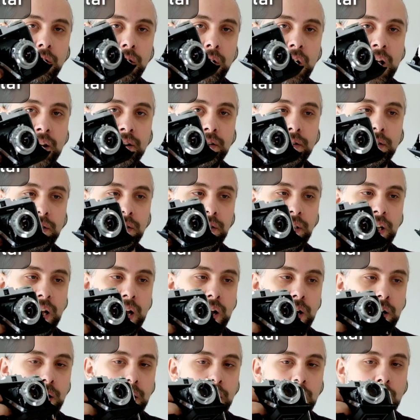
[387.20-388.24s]
And
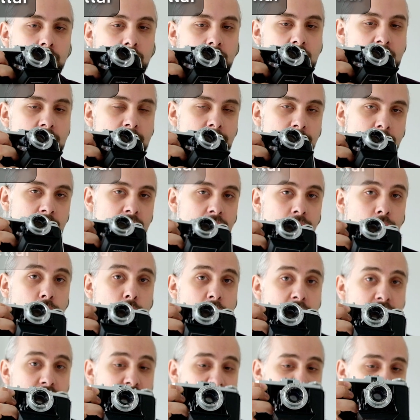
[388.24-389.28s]
yeah, I have had
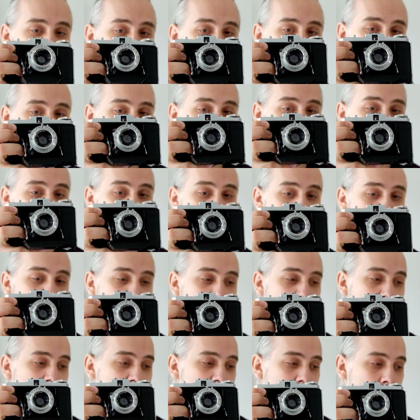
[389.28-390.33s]
quite good results with the
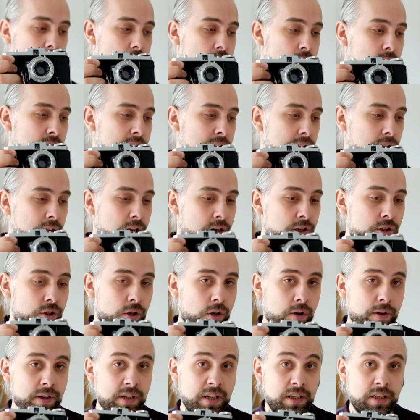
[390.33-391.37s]
Silicon Nettar,
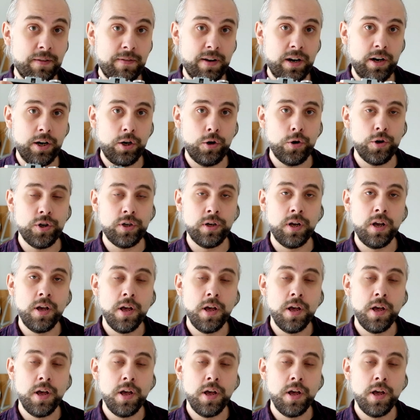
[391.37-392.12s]
so it's a very good